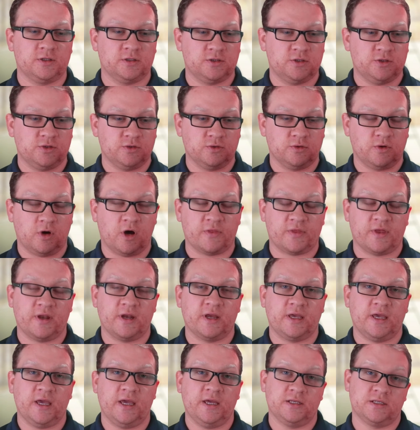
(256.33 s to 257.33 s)
to
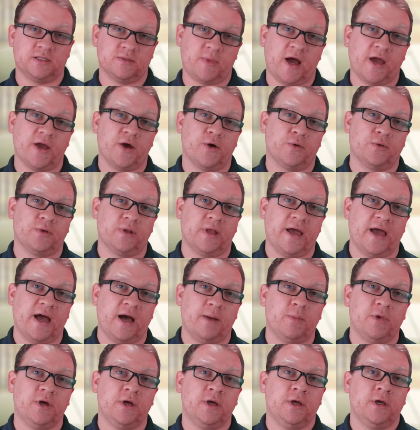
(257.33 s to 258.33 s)
authenticate to my own
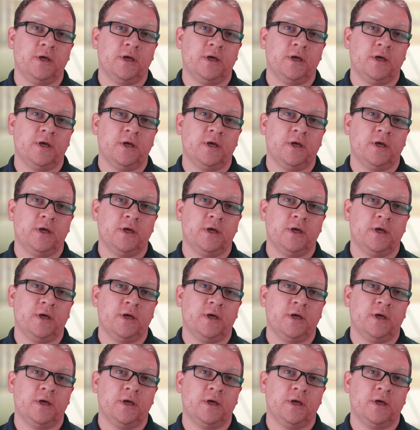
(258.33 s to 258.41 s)
lab